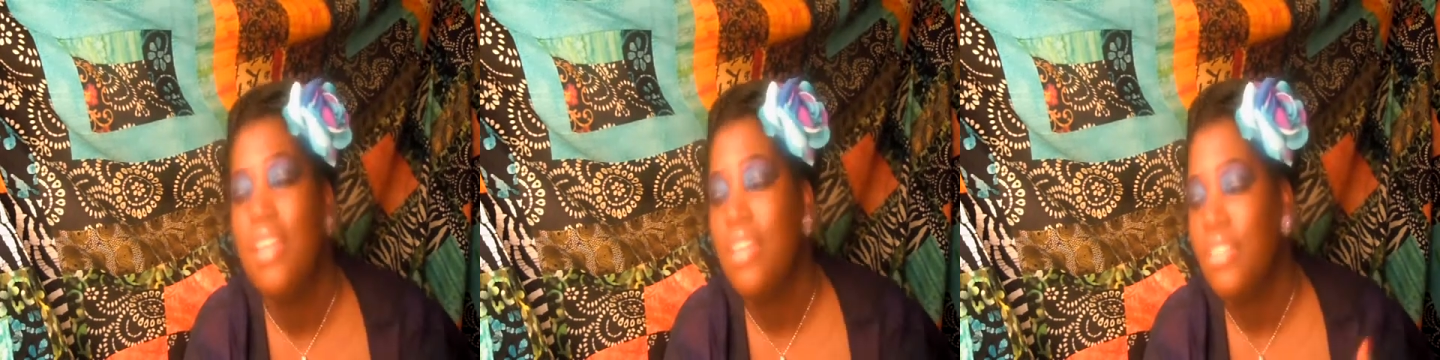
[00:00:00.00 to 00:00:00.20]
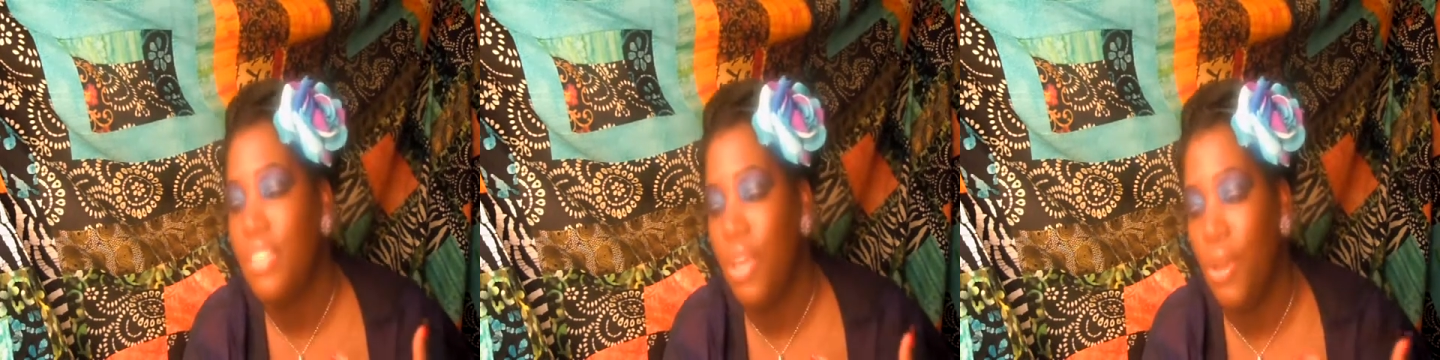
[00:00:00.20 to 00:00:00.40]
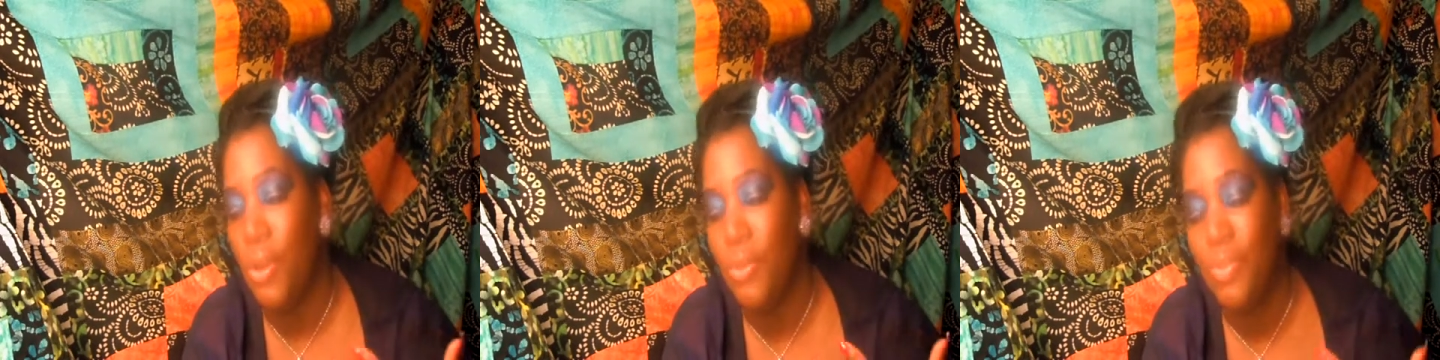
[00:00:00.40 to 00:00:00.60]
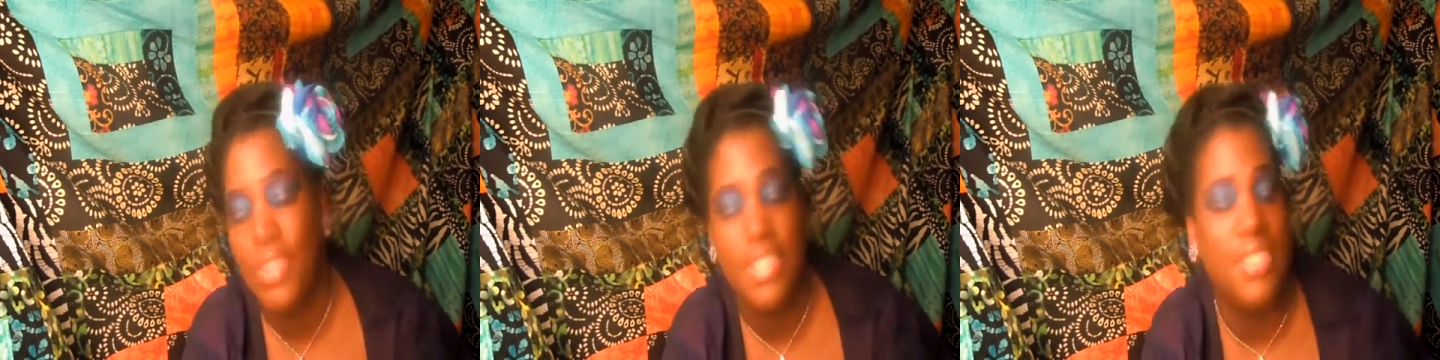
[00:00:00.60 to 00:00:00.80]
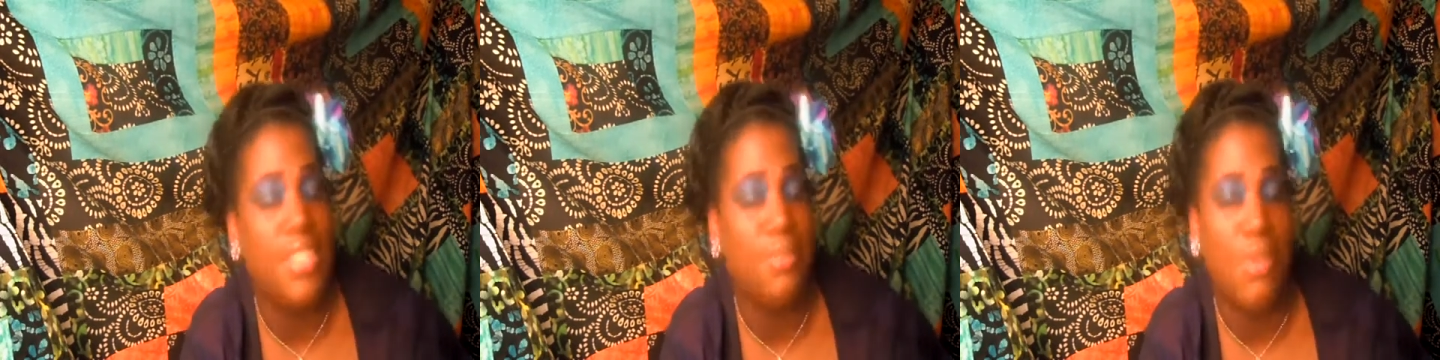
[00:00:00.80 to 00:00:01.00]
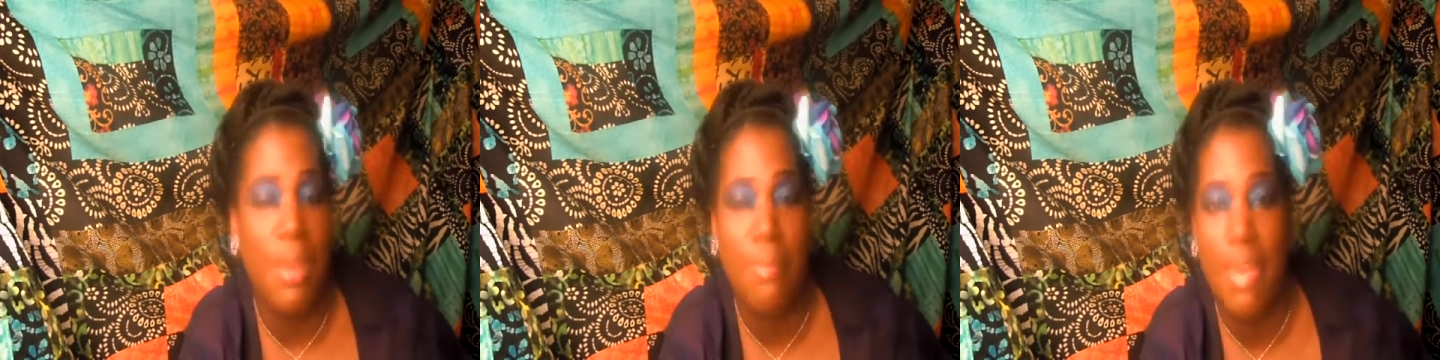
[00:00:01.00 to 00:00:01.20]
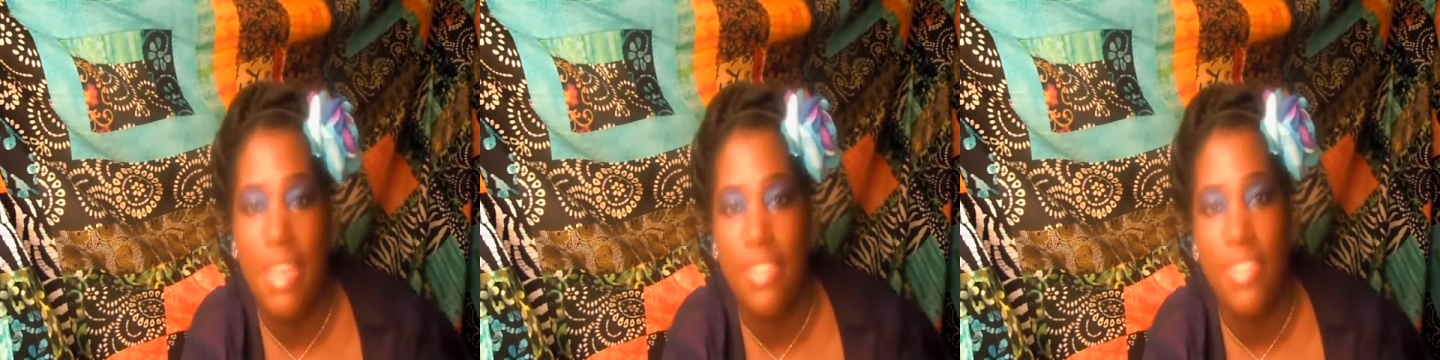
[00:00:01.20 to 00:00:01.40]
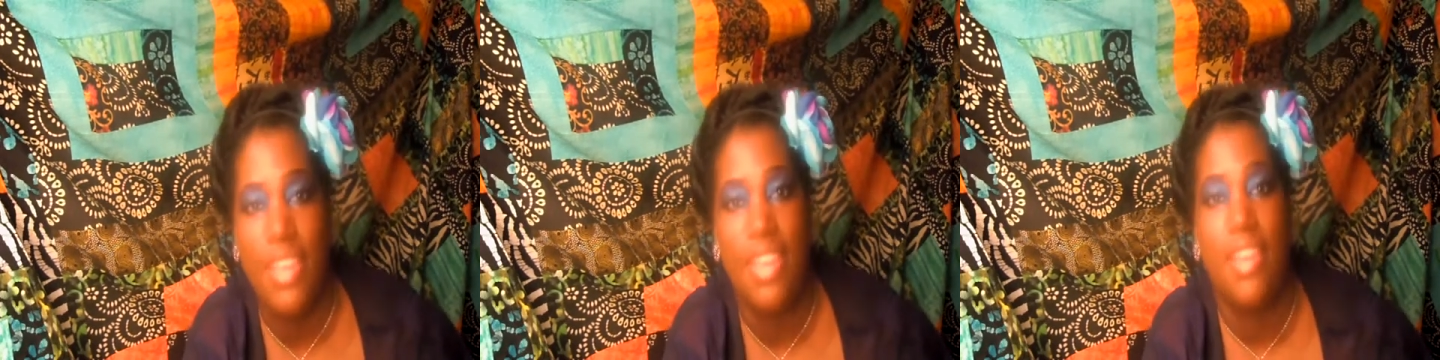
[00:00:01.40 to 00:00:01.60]
So this is my
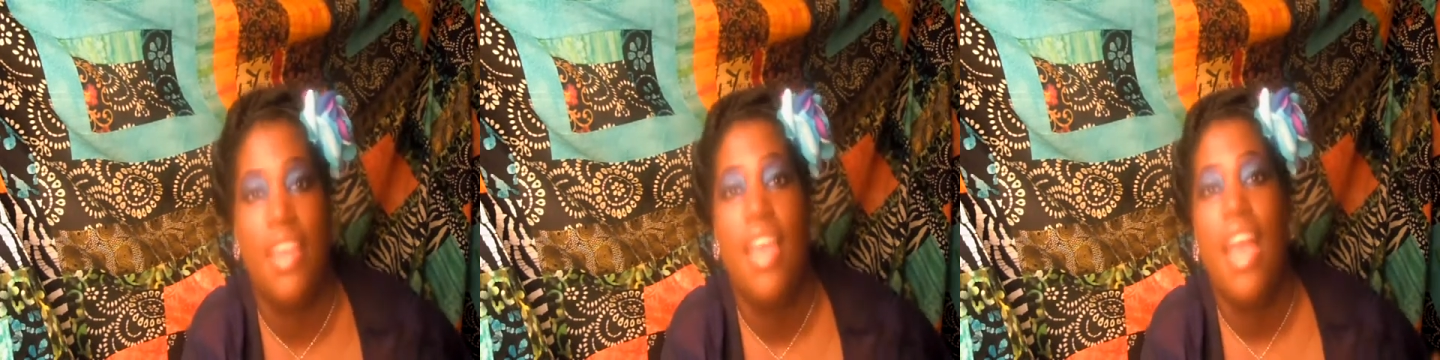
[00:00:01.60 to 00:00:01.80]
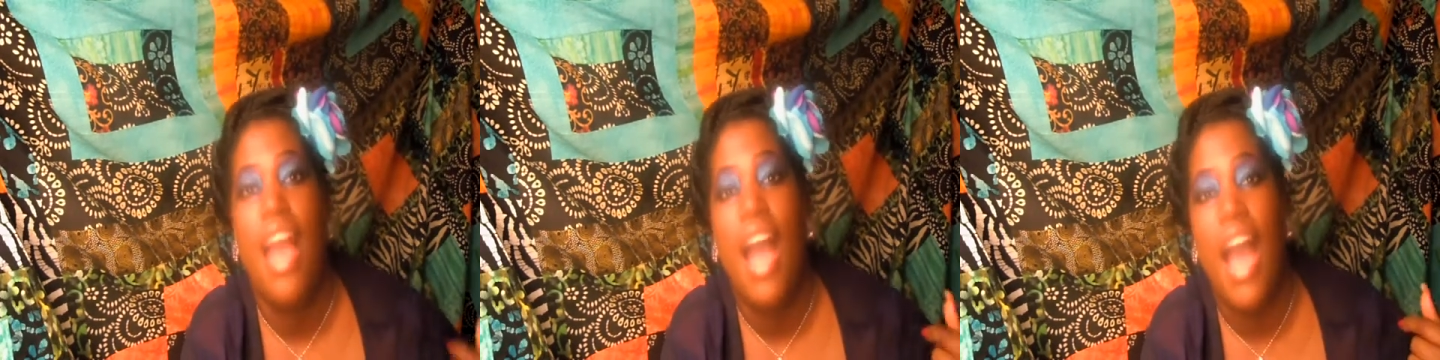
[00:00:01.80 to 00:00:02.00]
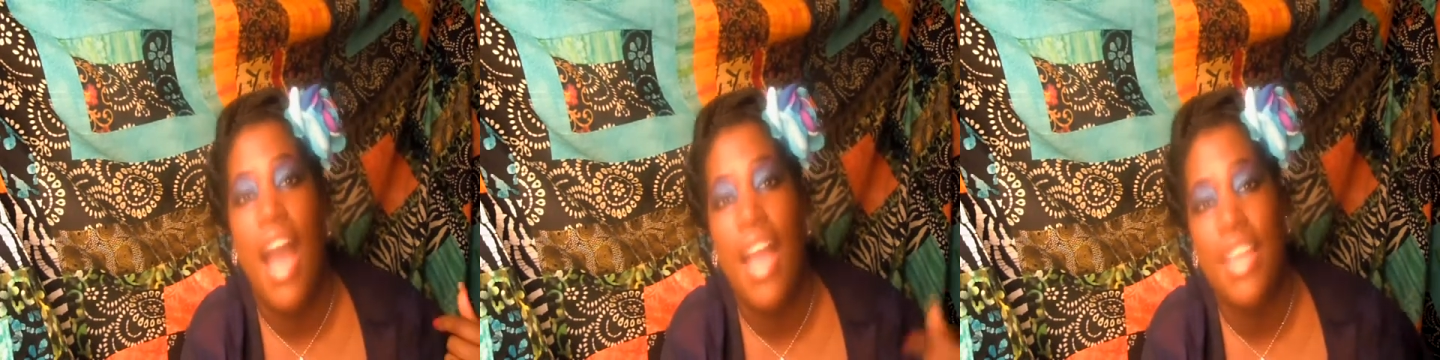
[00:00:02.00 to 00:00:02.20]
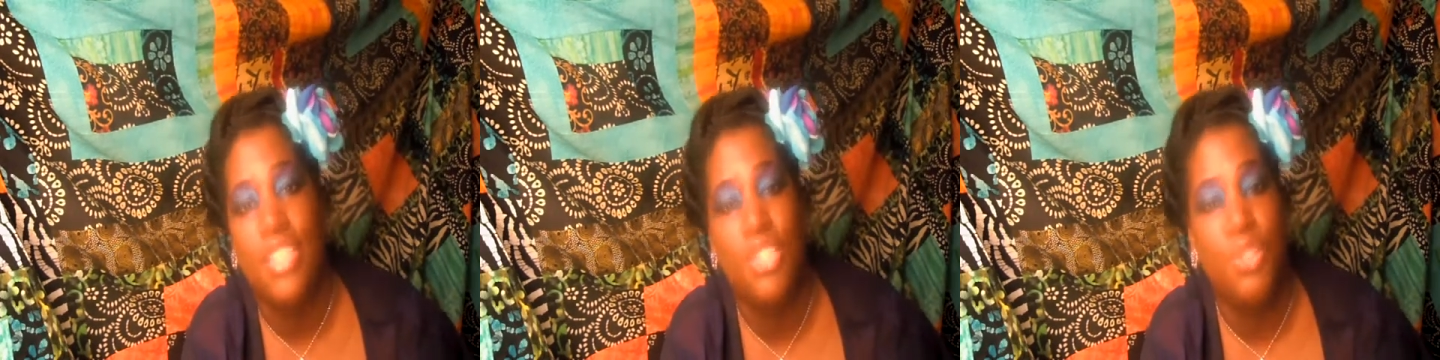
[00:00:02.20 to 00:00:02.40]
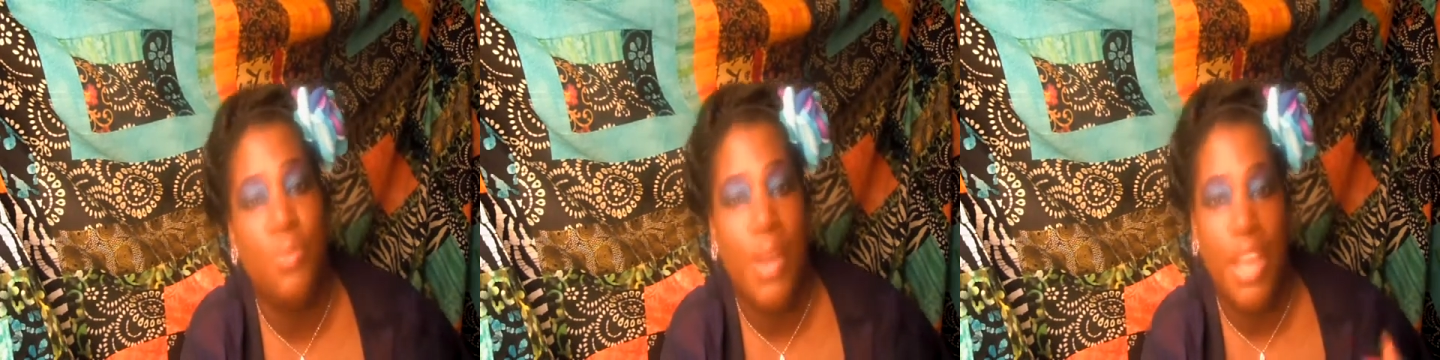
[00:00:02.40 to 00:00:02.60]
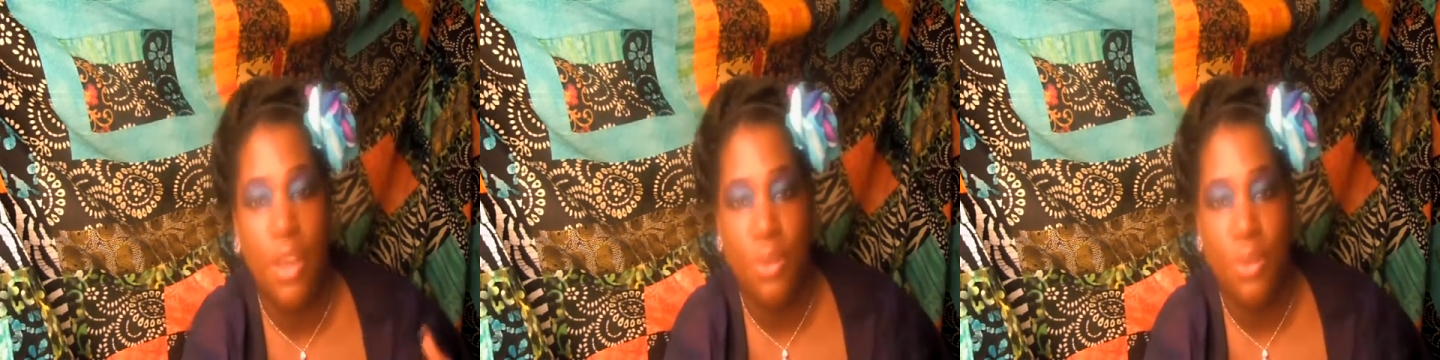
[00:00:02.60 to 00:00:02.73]
method. I do my